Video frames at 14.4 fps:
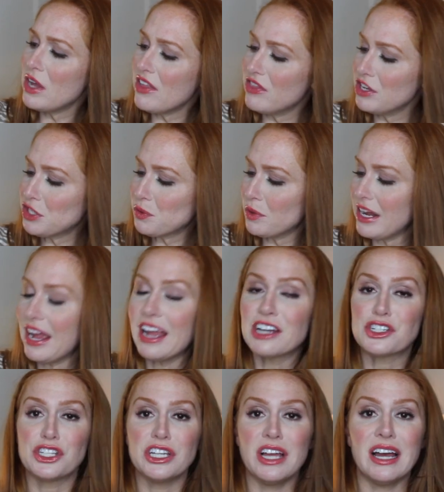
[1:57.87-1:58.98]
And this one I
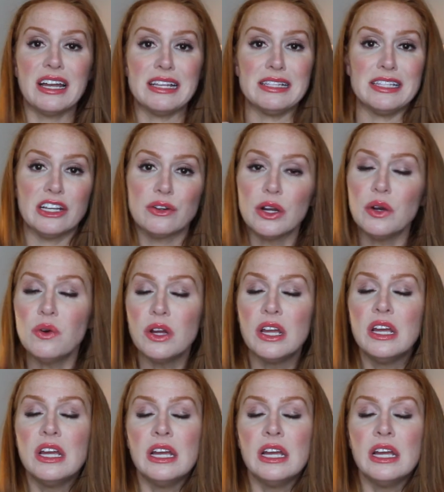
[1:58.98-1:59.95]
actually got a 0.